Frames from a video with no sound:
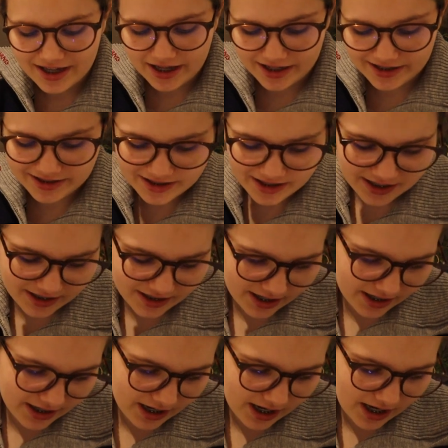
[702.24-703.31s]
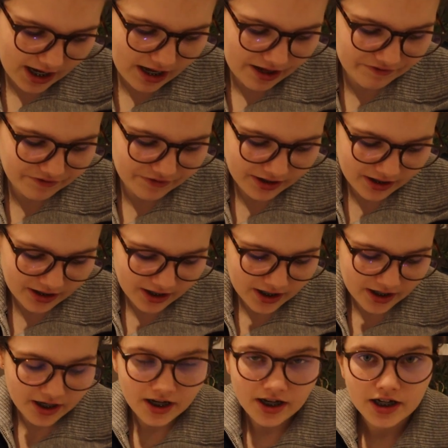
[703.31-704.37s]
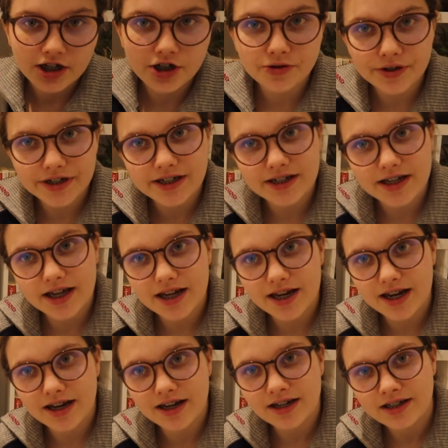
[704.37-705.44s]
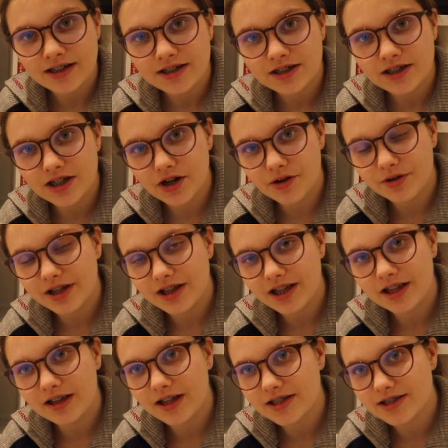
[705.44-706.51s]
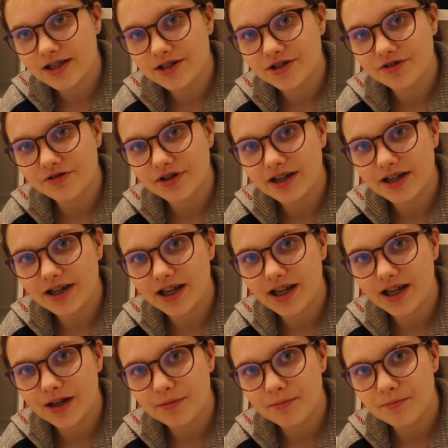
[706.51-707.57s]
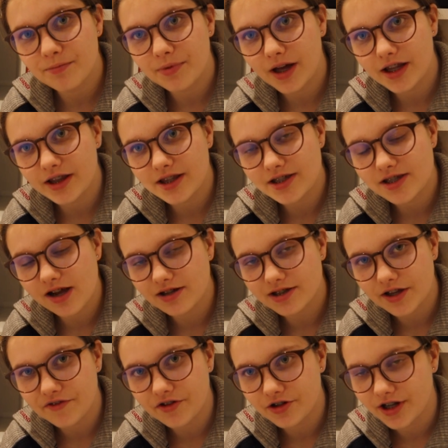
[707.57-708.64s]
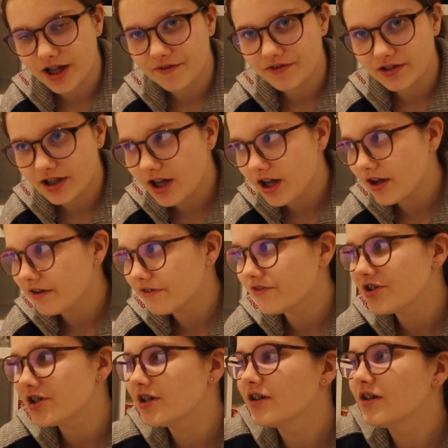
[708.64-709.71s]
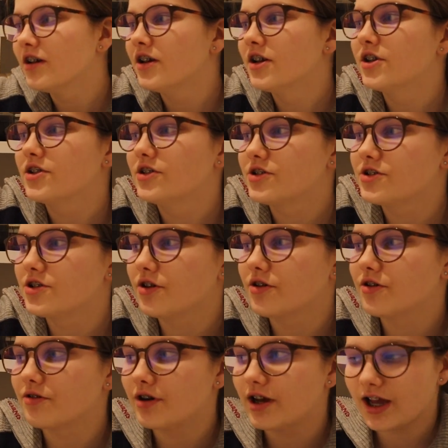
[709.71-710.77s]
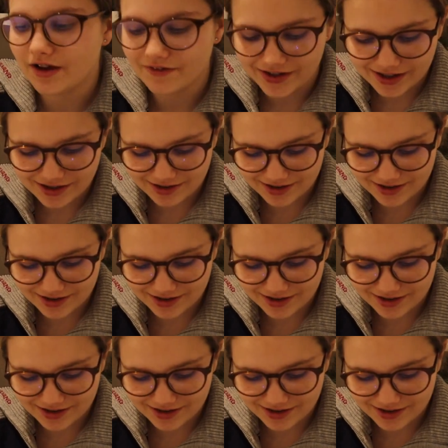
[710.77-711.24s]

and then I have Green Day. Don't really listen to Green Day, but the songs I've heard I've loved. So I have it.